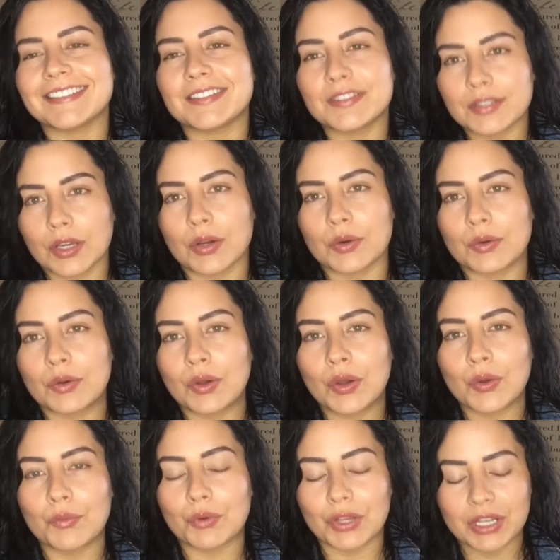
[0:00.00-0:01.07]
So
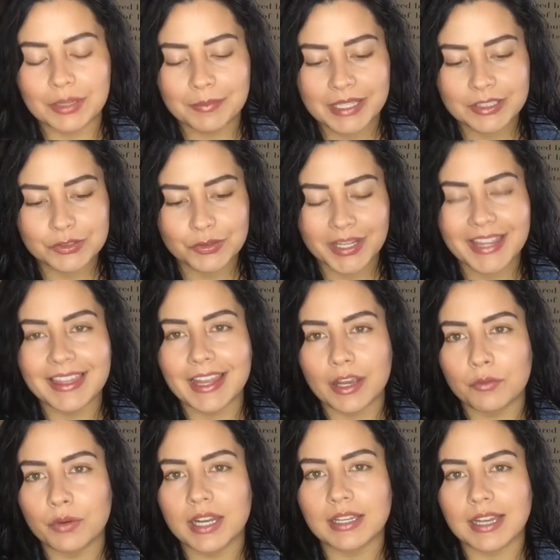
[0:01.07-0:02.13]
we're going to be doing
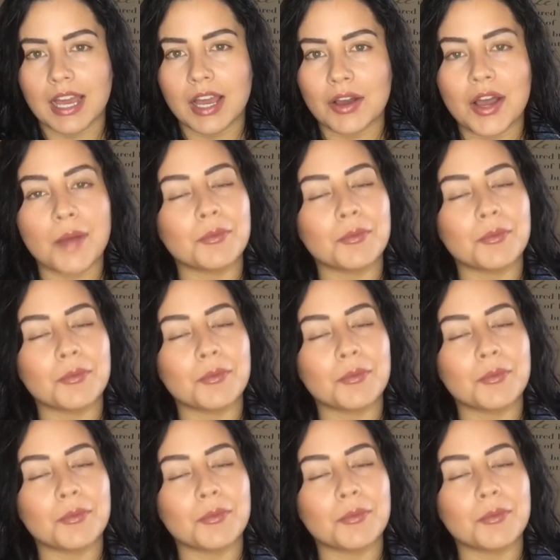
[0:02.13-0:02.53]
that right now.